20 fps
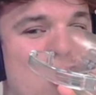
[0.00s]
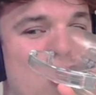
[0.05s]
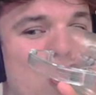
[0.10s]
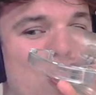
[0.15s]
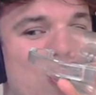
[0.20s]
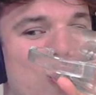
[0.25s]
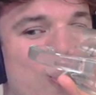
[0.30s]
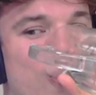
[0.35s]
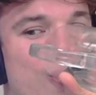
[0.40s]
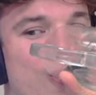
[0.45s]

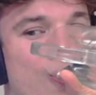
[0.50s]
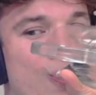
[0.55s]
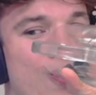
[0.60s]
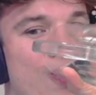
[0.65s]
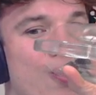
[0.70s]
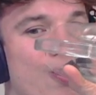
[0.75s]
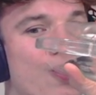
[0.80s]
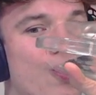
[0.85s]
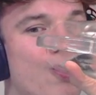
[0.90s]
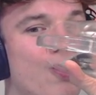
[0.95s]

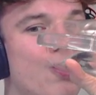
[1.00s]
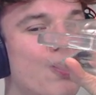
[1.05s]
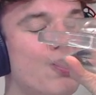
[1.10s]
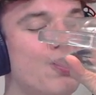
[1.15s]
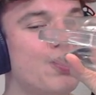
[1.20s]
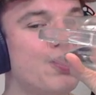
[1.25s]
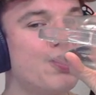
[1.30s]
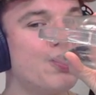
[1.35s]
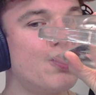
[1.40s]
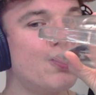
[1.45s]

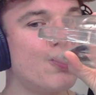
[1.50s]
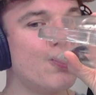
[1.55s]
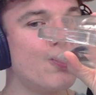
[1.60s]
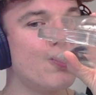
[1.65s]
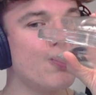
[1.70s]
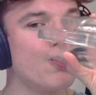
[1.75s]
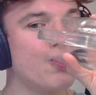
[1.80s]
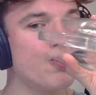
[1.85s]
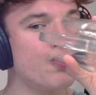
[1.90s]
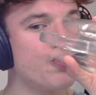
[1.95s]

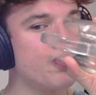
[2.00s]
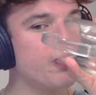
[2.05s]
[no speech]